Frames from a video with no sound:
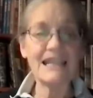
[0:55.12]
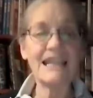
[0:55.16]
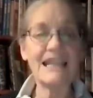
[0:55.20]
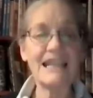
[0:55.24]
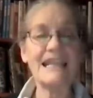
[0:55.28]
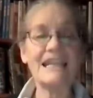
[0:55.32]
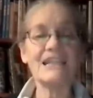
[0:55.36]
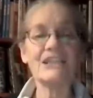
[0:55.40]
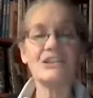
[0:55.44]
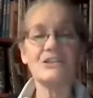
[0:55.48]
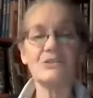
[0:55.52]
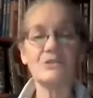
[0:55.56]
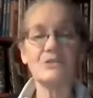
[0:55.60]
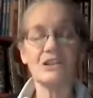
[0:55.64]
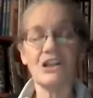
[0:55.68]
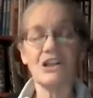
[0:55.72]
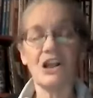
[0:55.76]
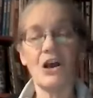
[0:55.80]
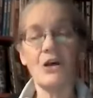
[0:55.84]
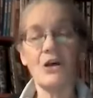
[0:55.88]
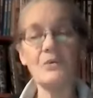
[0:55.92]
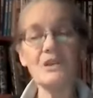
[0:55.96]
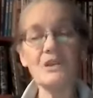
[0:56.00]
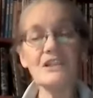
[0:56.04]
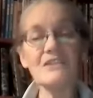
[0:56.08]
and you can
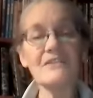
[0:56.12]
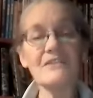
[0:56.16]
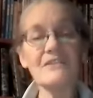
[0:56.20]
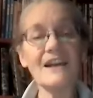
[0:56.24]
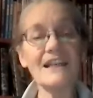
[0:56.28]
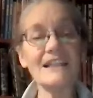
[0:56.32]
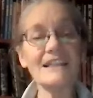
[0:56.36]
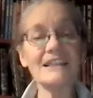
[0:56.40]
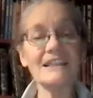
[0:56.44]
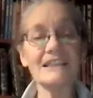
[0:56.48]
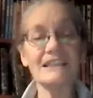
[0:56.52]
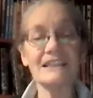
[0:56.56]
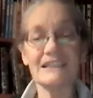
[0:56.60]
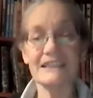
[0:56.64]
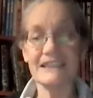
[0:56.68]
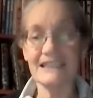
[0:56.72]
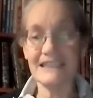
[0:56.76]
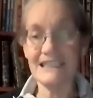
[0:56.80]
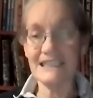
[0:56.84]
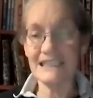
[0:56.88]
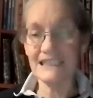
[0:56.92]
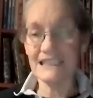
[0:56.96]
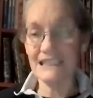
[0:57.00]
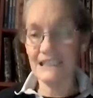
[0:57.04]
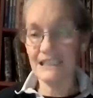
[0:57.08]
always find the
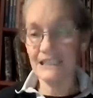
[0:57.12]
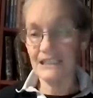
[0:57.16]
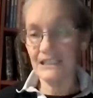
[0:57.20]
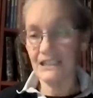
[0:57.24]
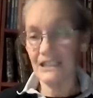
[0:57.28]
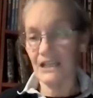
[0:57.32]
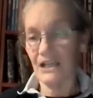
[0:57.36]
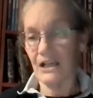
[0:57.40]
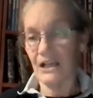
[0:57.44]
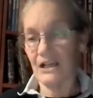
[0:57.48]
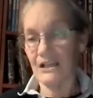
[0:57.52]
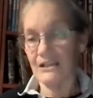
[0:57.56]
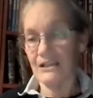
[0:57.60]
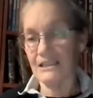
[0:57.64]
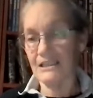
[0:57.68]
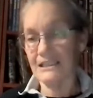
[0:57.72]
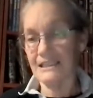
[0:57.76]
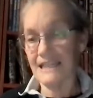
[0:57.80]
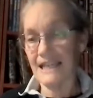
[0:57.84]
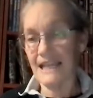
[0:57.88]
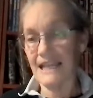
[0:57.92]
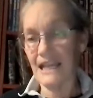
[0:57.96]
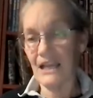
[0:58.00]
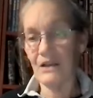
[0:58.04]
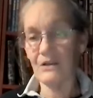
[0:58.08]
link on the
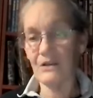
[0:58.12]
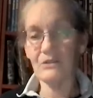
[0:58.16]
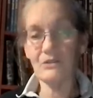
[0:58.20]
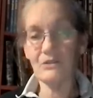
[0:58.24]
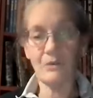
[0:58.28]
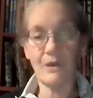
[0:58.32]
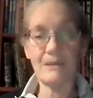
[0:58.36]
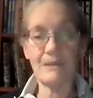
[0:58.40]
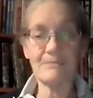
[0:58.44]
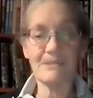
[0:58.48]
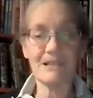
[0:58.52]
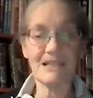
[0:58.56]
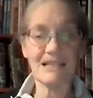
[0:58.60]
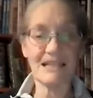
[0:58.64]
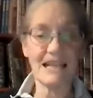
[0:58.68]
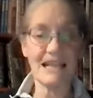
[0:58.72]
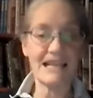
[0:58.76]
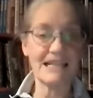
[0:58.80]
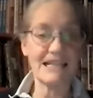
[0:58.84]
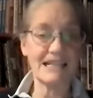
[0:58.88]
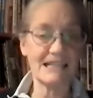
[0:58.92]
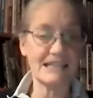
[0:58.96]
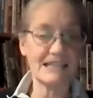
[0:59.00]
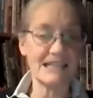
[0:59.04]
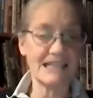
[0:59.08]
town
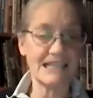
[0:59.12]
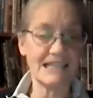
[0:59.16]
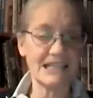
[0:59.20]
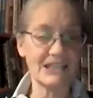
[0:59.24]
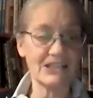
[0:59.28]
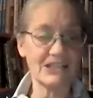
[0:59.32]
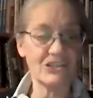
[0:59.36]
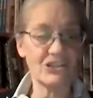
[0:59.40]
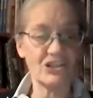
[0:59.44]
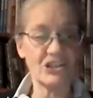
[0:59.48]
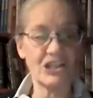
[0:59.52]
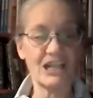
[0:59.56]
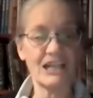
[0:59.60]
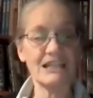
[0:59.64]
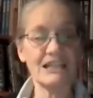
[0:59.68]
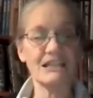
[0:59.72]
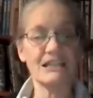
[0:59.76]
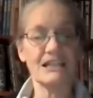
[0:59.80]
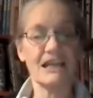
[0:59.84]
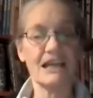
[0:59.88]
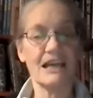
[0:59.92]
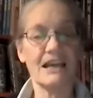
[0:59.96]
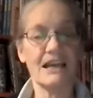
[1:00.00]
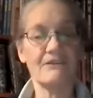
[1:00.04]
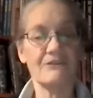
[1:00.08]
website in the
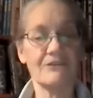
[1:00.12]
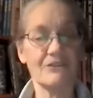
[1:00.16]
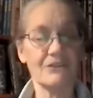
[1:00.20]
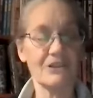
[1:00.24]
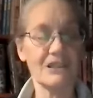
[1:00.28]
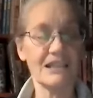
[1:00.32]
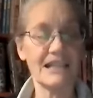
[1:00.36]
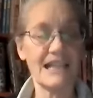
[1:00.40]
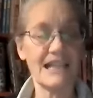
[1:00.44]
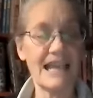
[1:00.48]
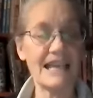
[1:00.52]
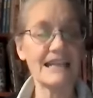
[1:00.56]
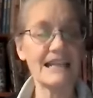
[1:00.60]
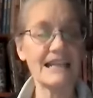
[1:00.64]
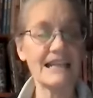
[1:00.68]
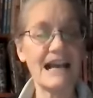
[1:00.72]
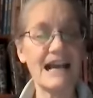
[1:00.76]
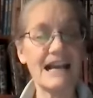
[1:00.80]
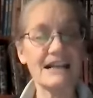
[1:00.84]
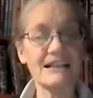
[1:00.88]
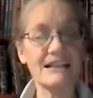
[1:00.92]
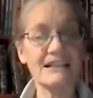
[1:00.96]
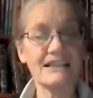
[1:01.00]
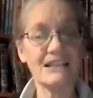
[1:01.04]
agenda for the ad hoc